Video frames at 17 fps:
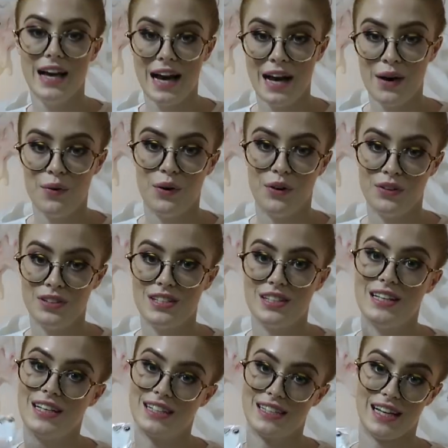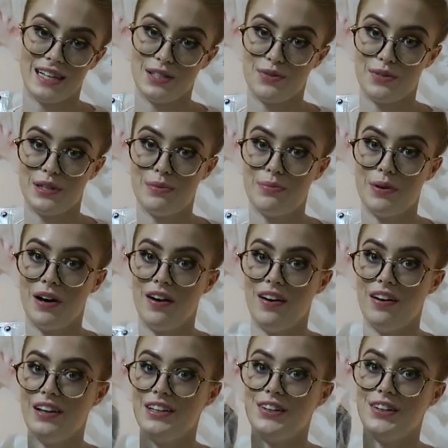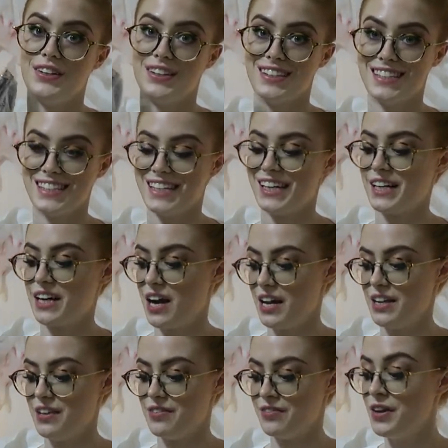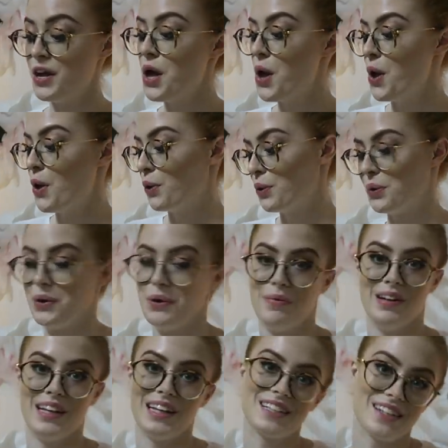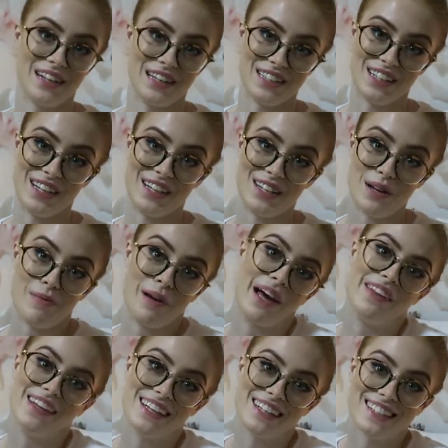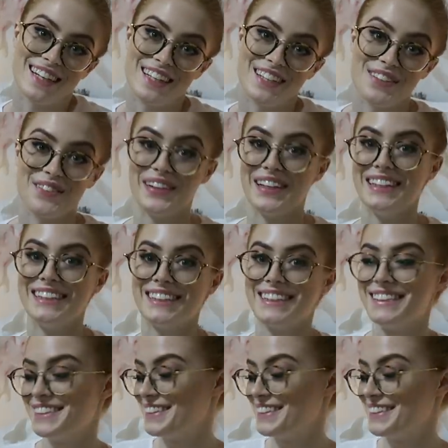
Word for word: now onto the accessories part and you can see I kind of got a bit excited about the accessories